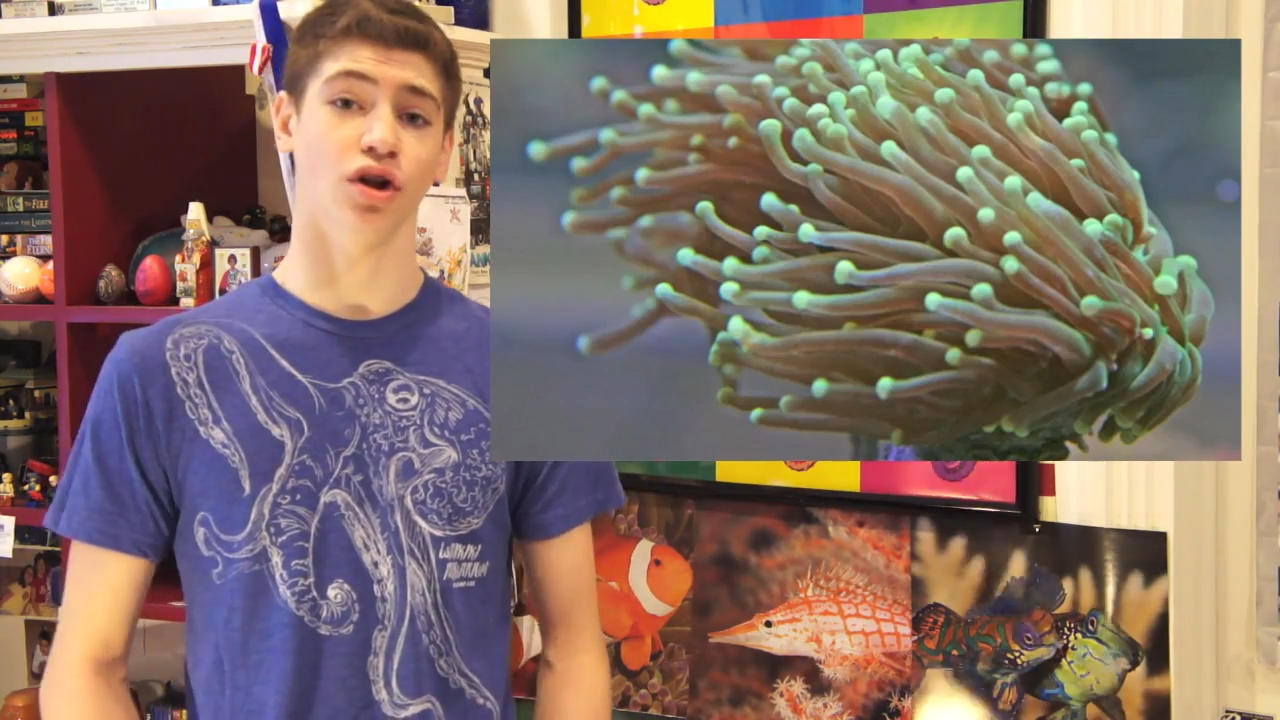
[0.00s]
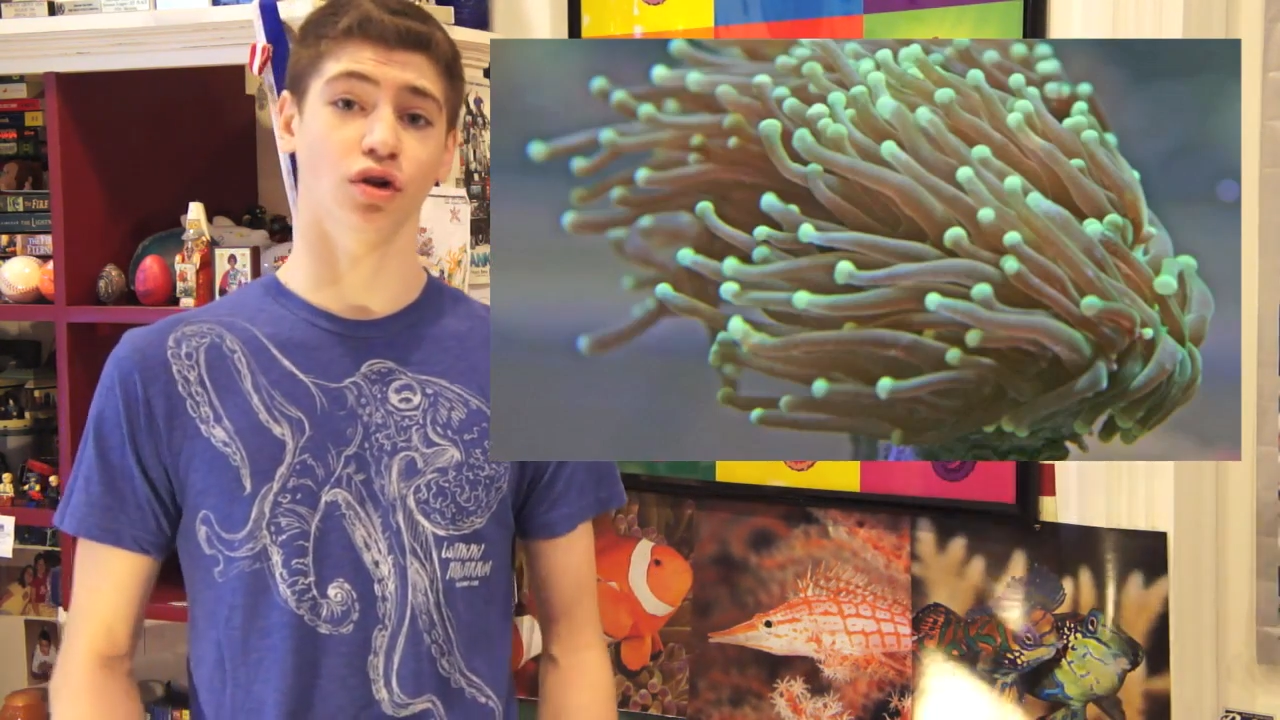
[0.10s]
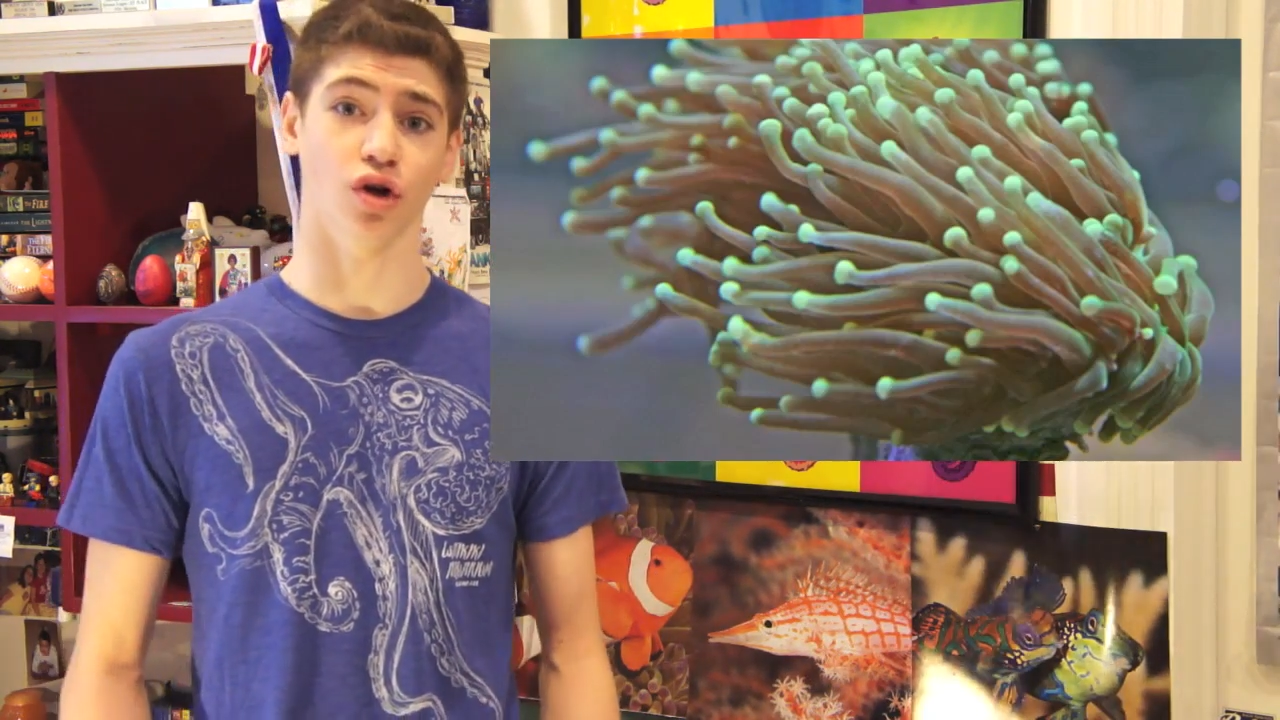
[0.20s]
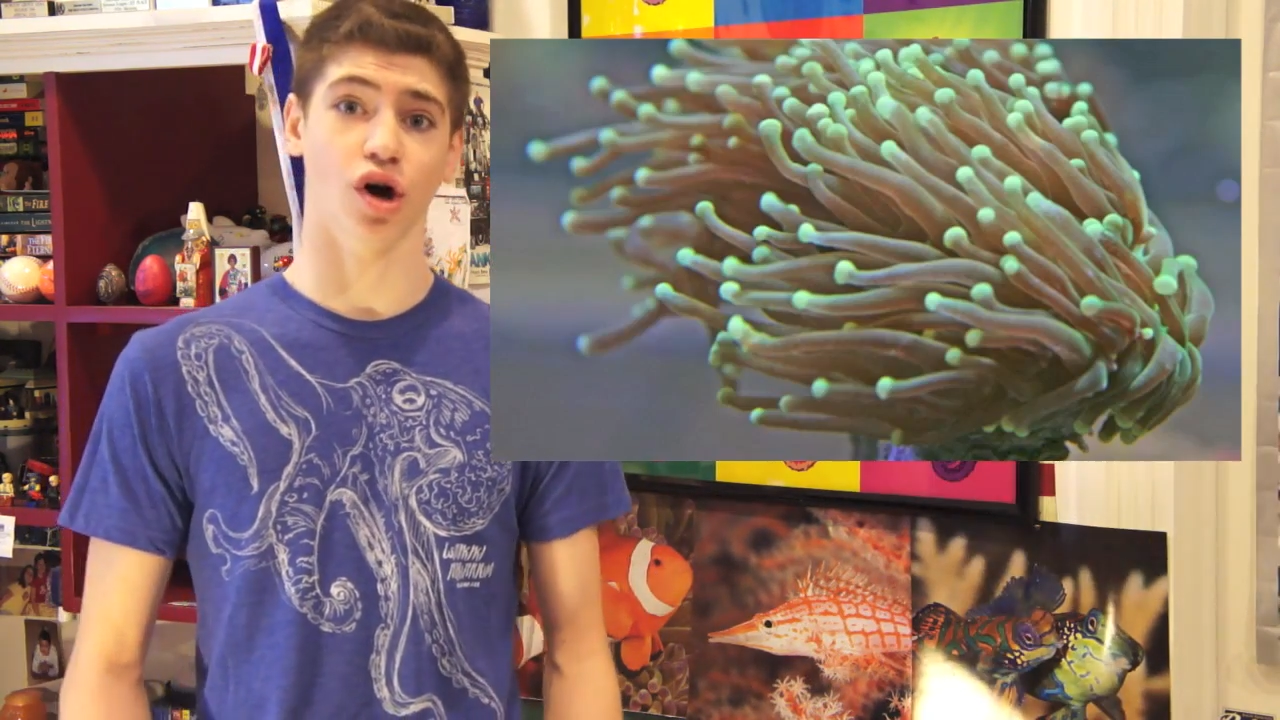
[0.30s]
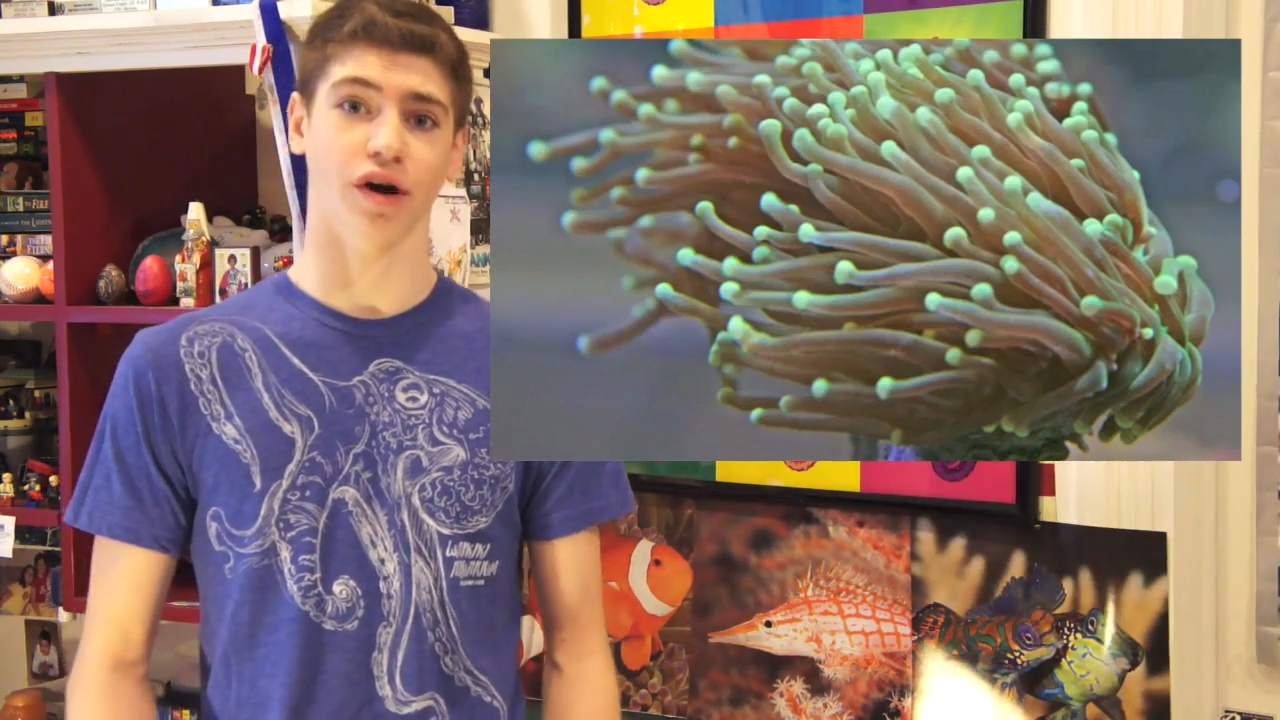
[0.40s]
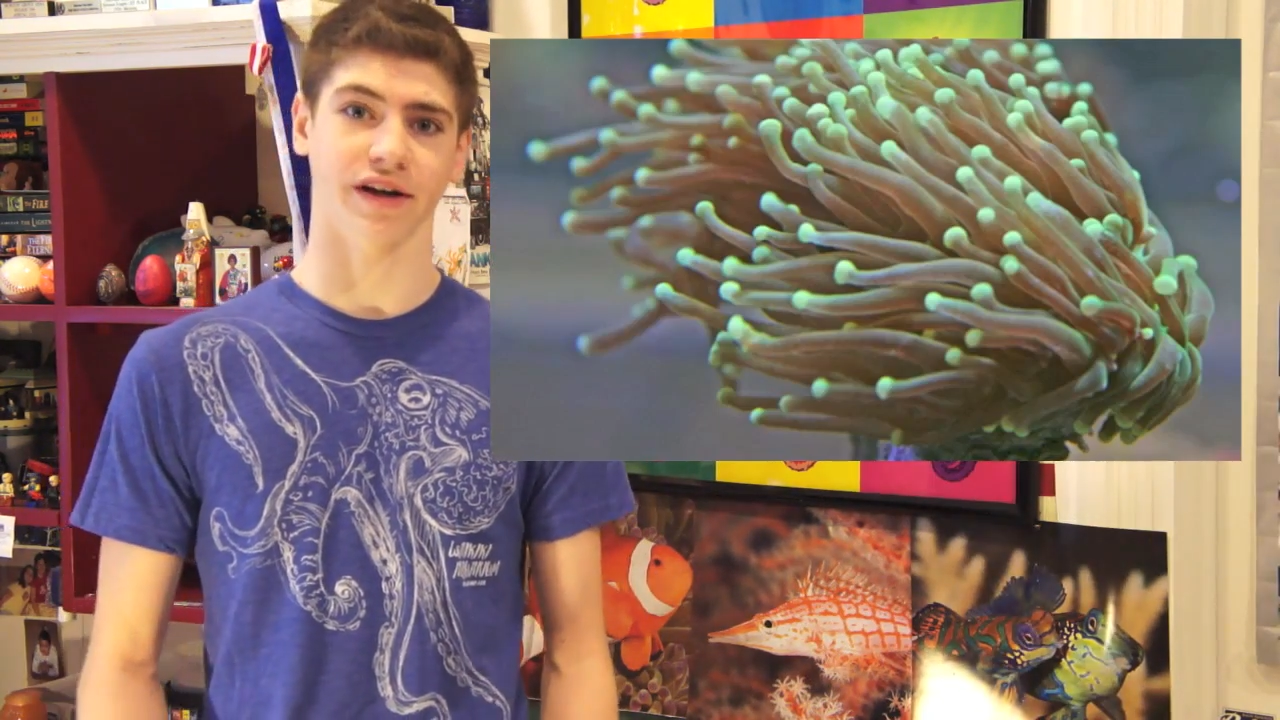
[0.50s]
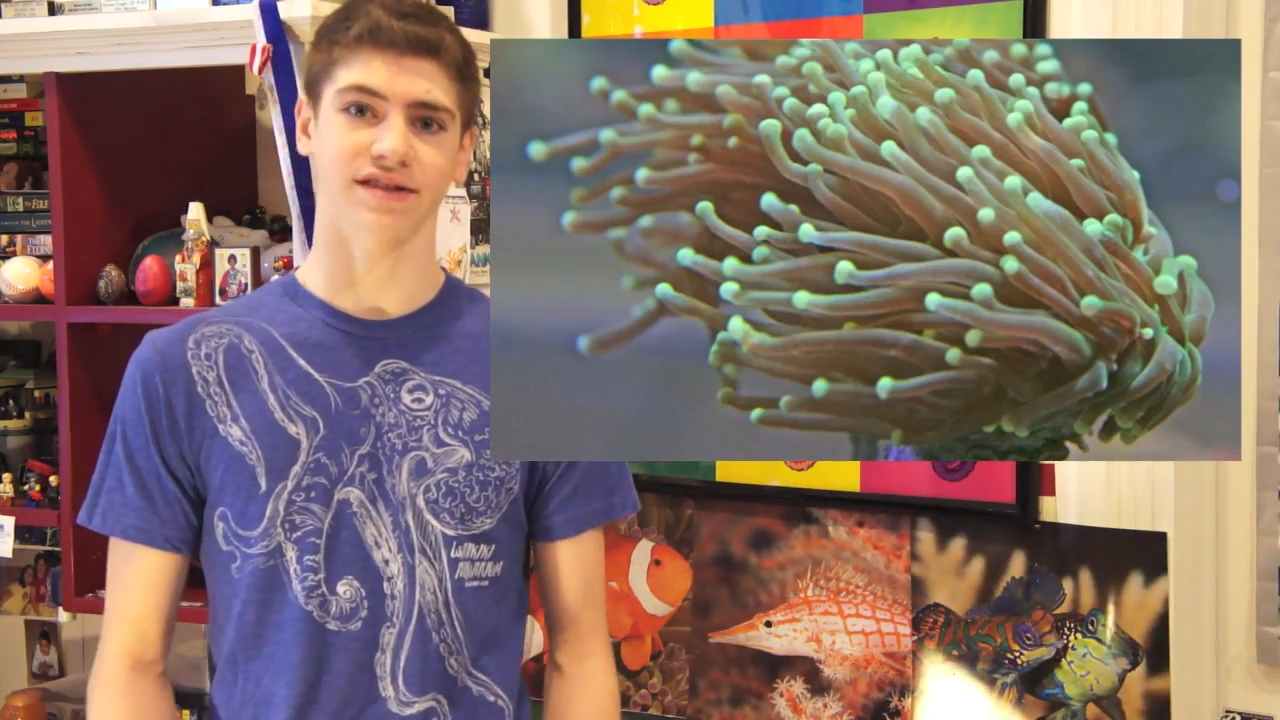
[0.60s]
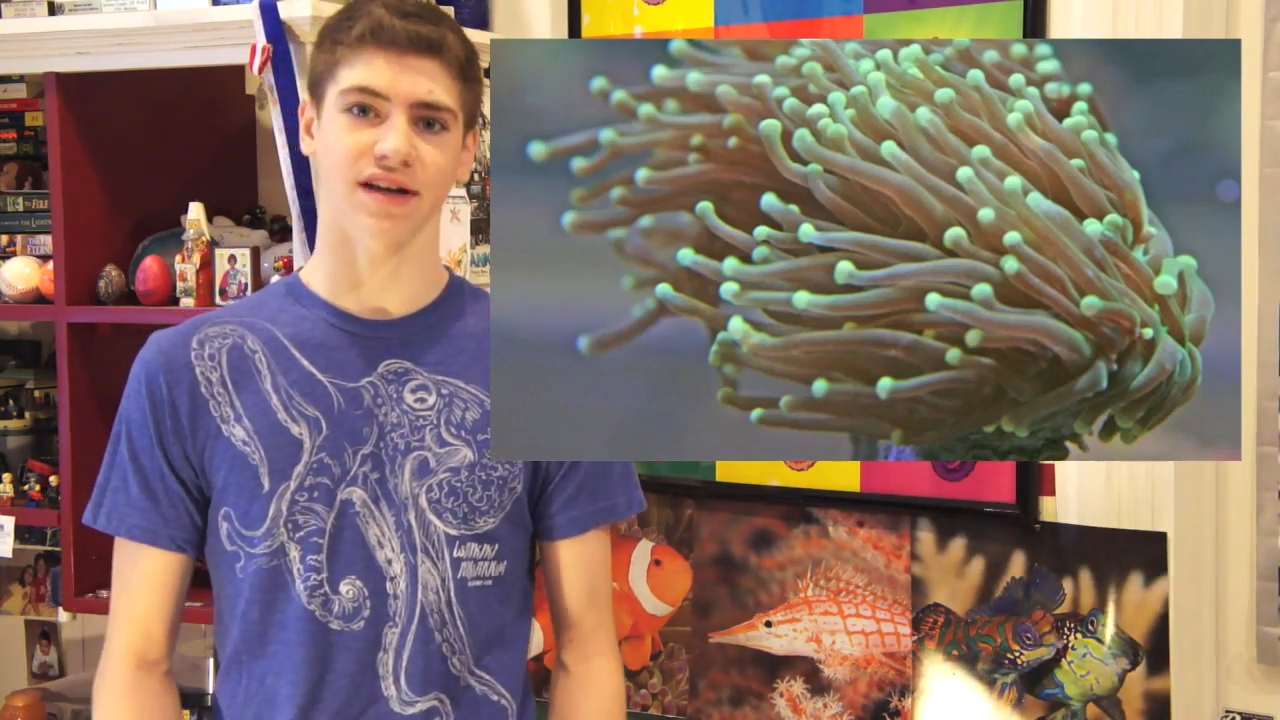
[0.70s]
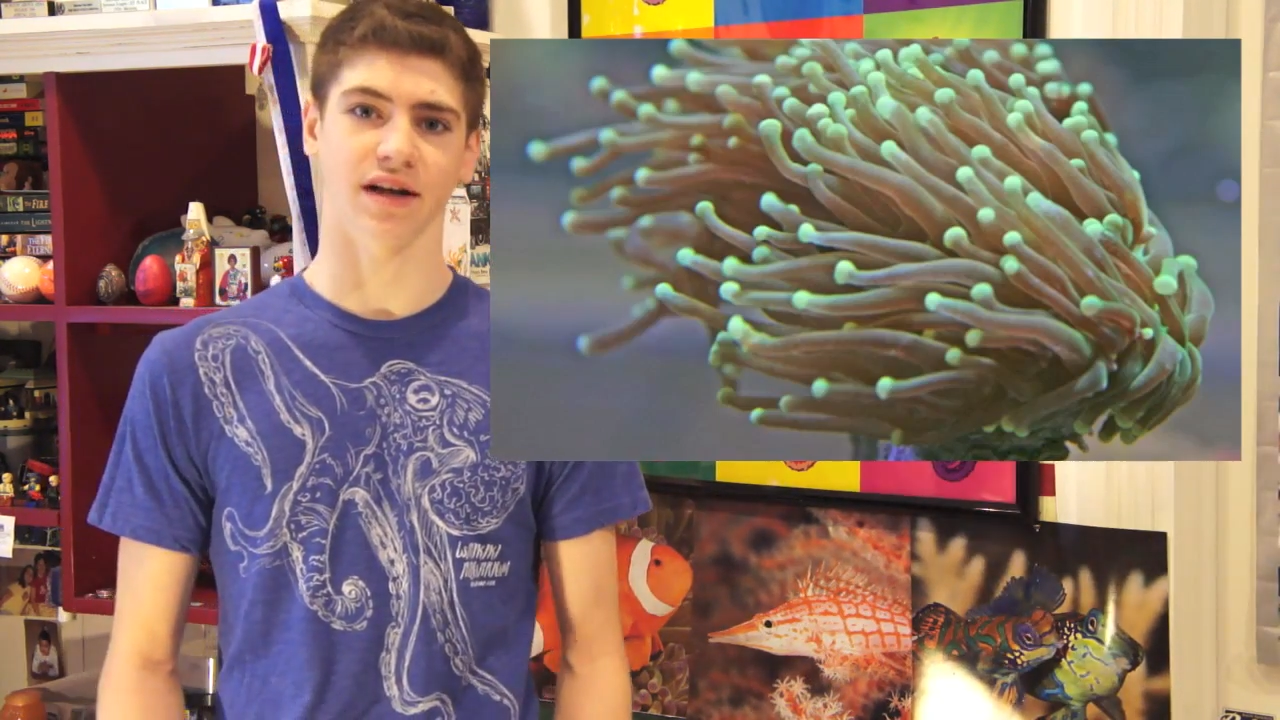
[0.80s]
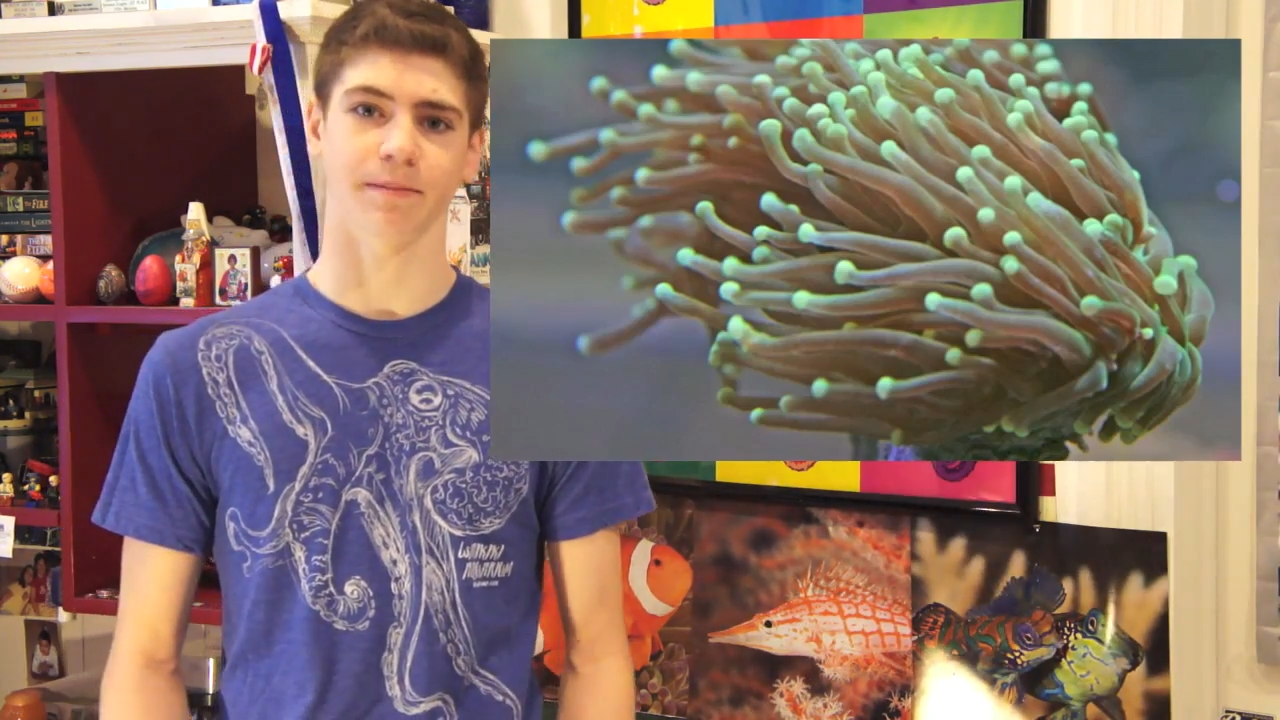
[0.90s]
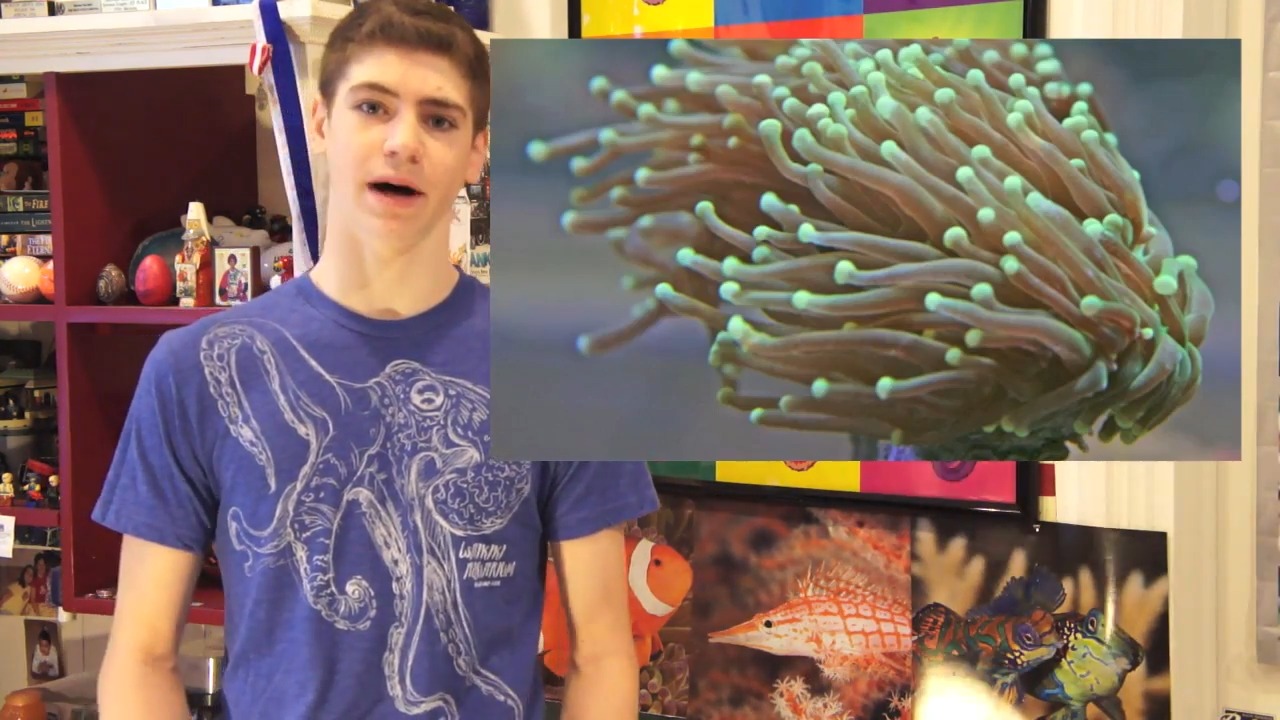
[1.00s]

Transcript: long extending